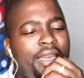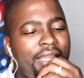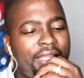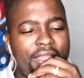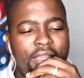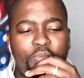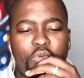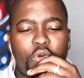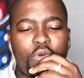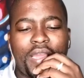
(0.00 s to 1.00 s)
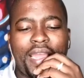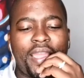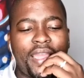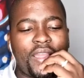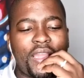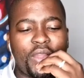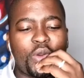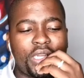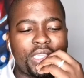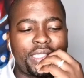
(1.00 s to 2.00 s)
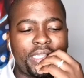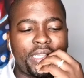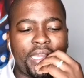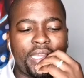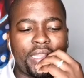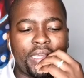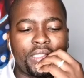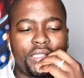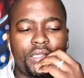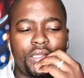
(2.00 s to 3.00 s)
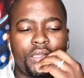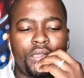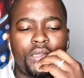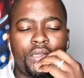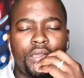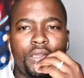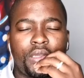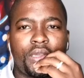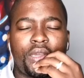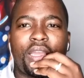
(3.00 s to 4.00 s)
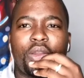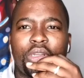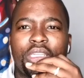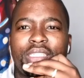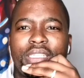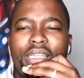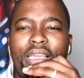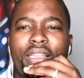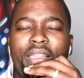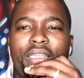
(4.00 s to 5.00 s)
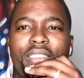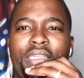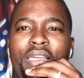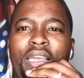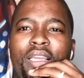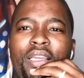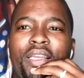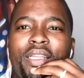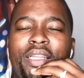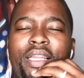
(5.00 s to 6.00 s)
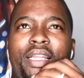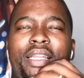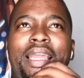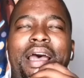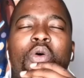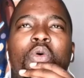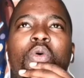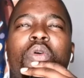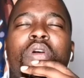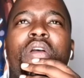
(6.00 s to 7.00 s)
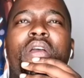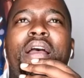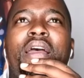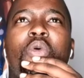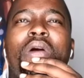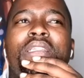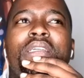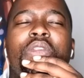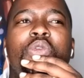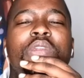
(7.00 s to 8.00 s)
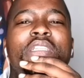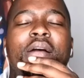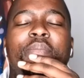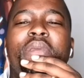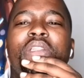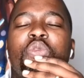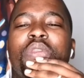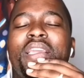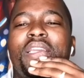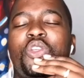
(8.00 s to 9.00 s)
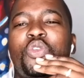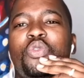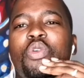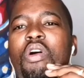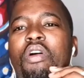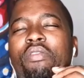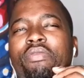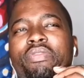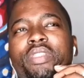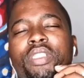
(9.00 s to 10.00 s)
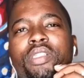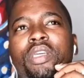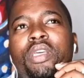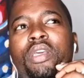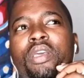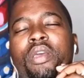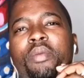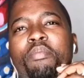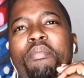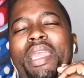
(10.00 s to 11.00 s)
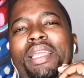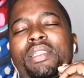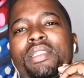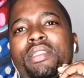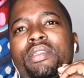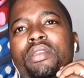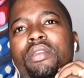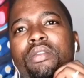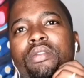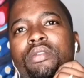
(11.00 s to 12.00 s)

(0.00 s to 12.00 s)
I like that, bro. I, I, I honestly like that. Yeah. I honestly like yeah. that. Now I want us to jump into the issue of men's